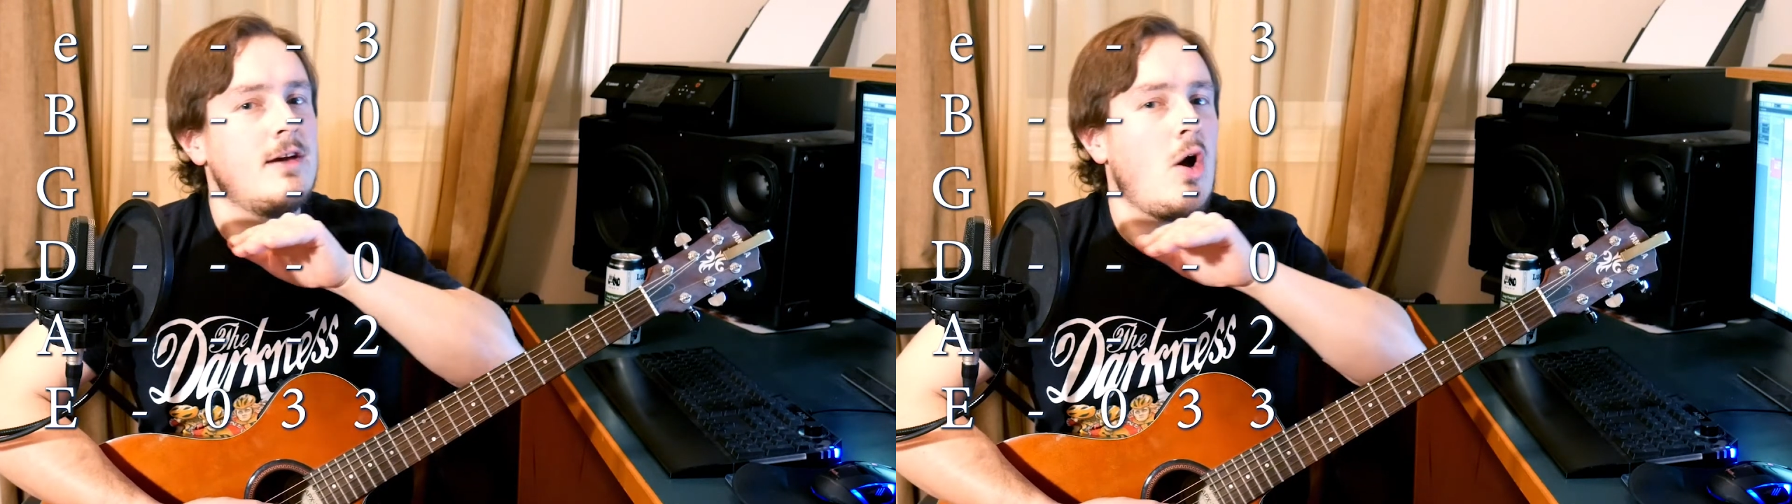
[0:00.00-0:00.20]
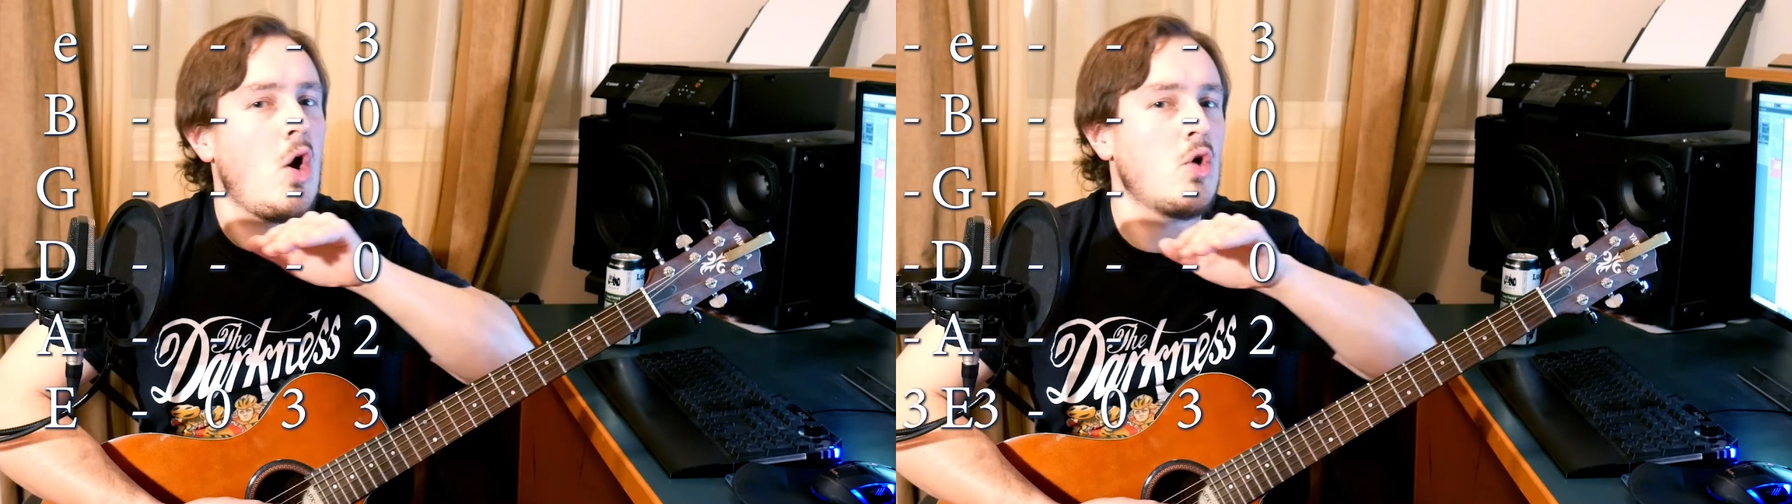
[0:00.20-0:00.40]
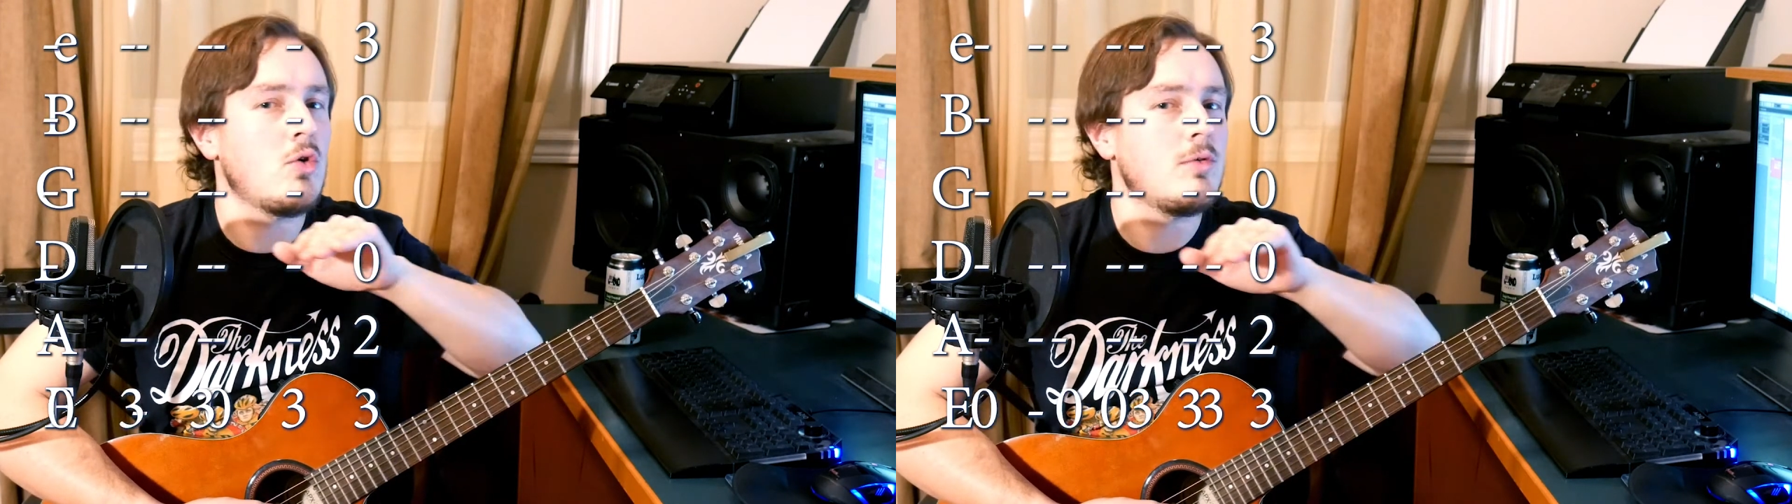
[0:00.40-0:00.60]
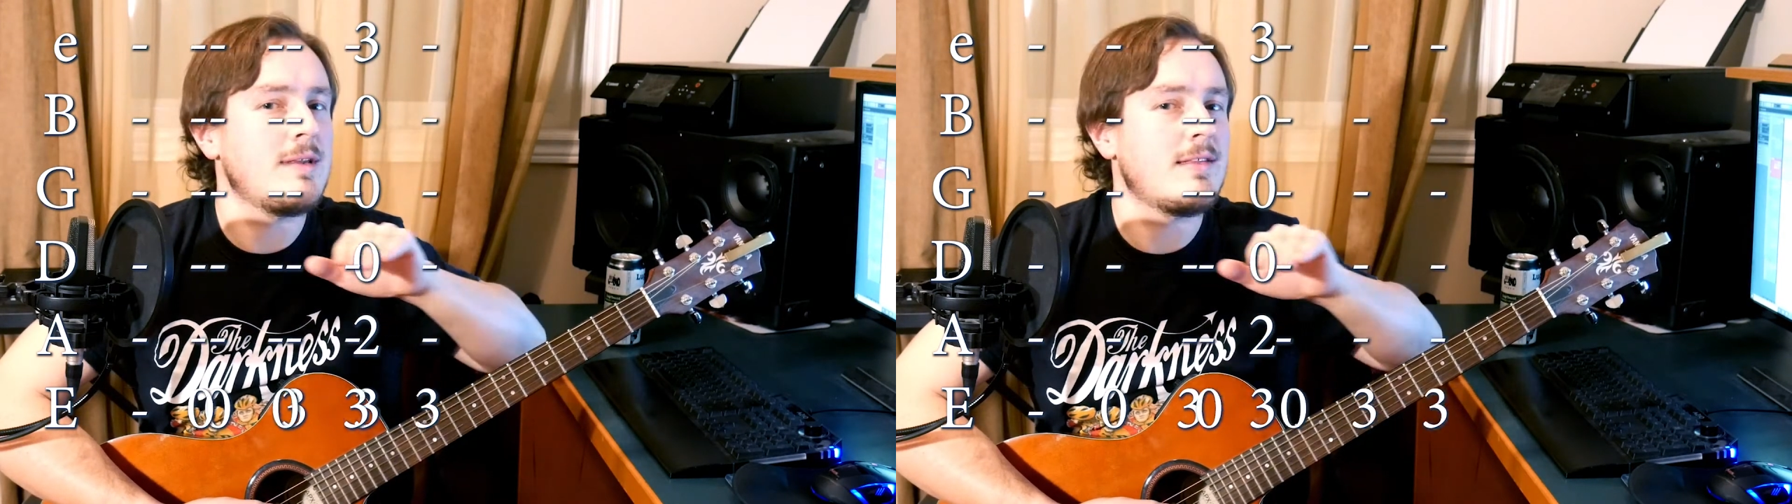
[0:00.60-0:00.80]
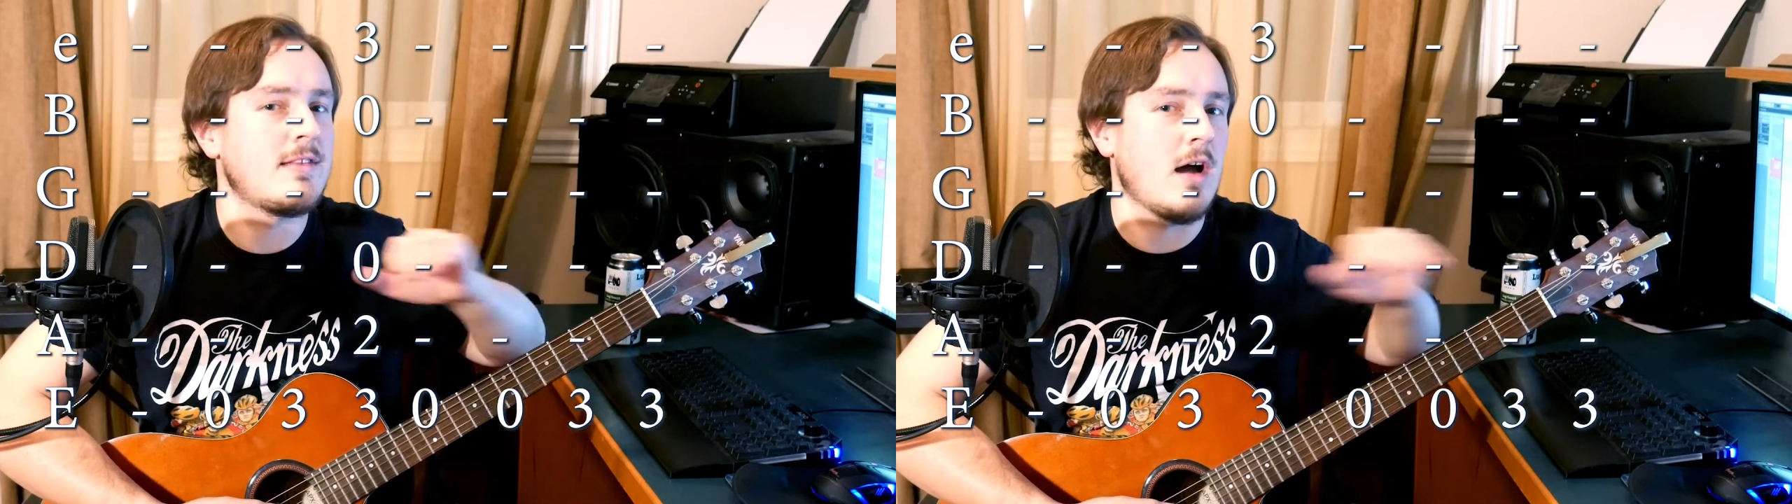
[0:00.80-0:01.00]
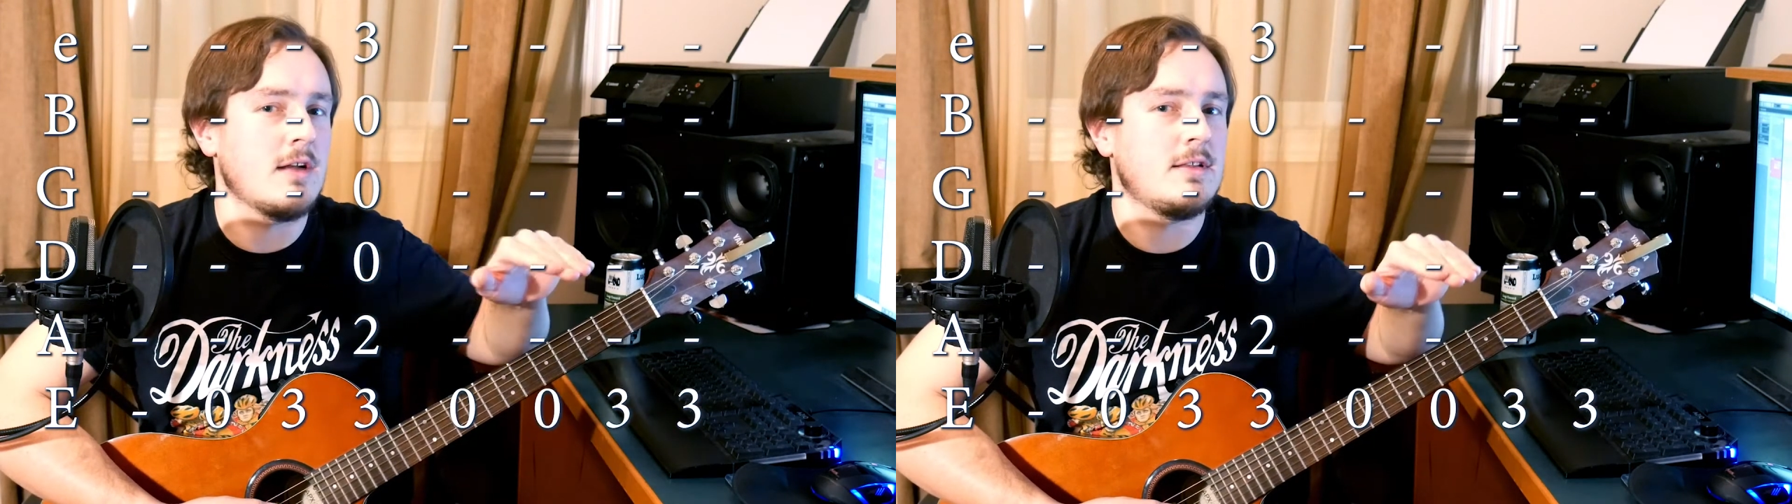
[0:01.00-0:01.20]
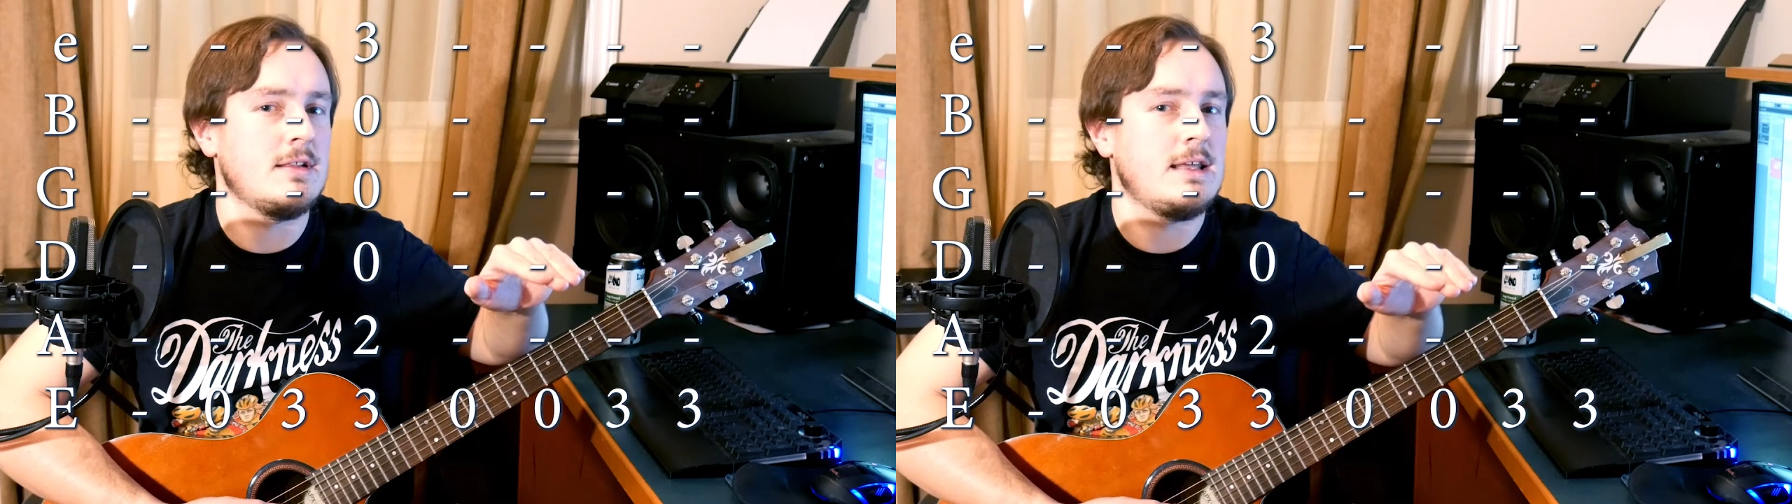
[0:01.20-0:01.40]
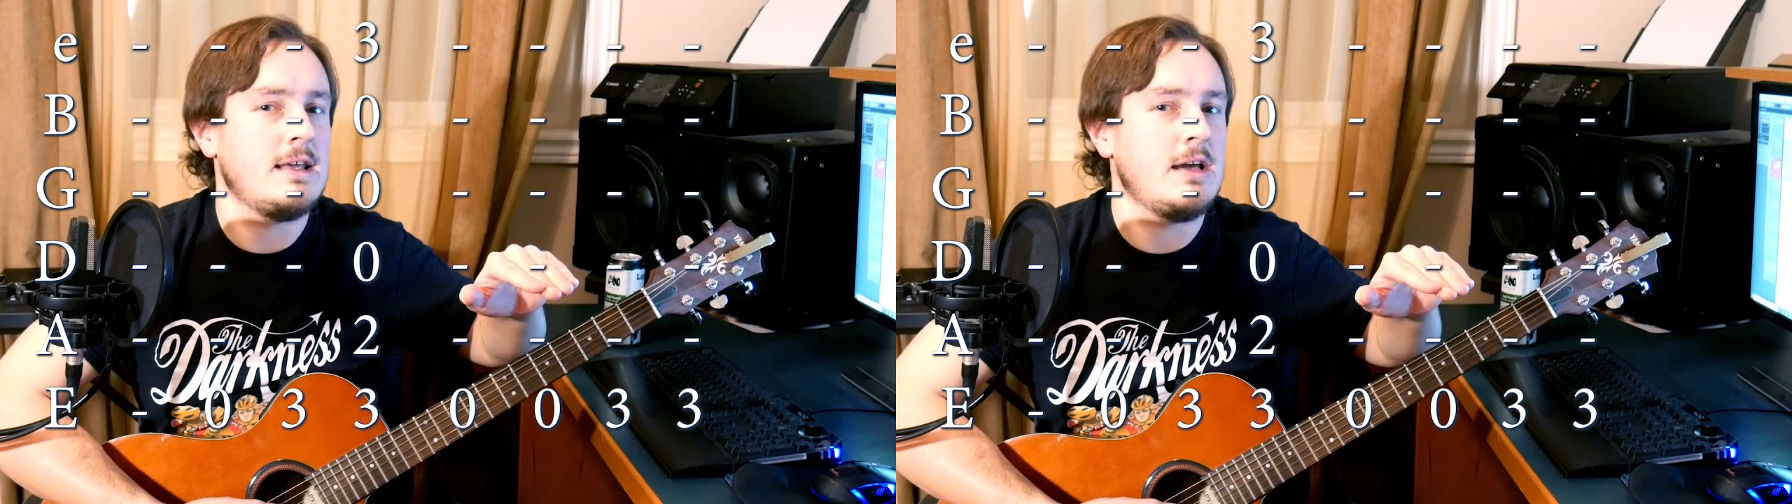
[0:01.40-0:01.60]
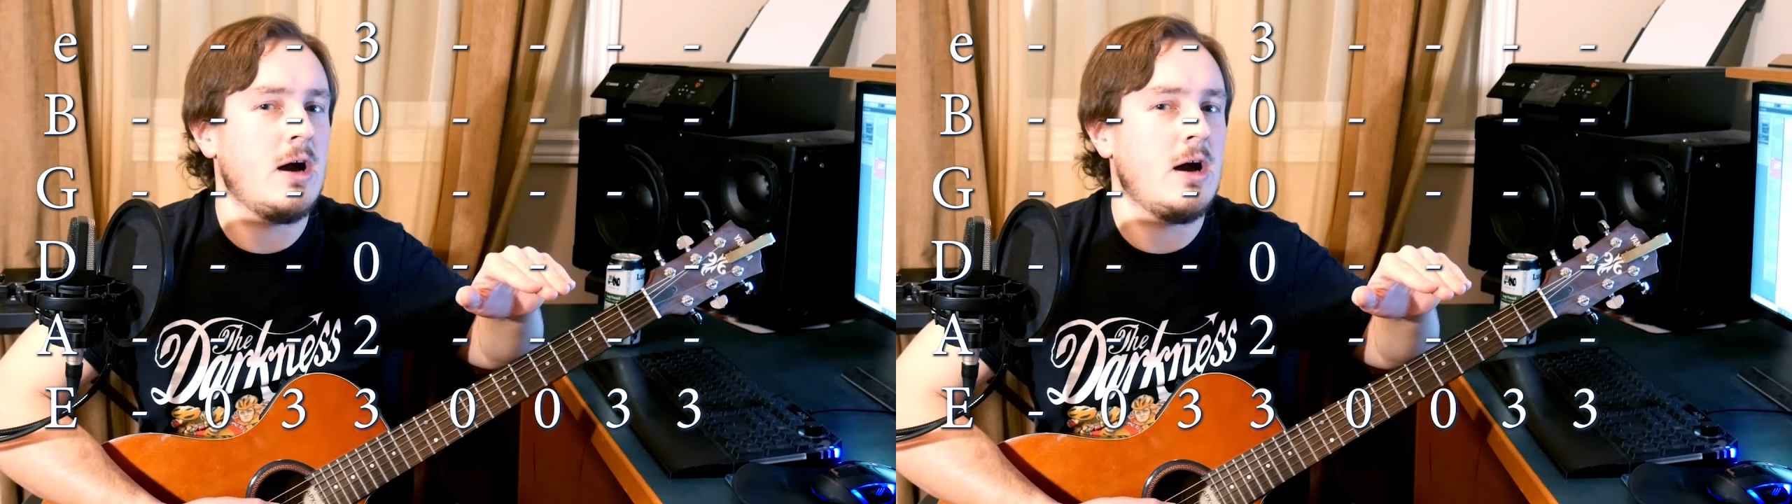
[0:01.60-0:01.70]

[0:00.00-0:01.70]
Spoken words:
horizontally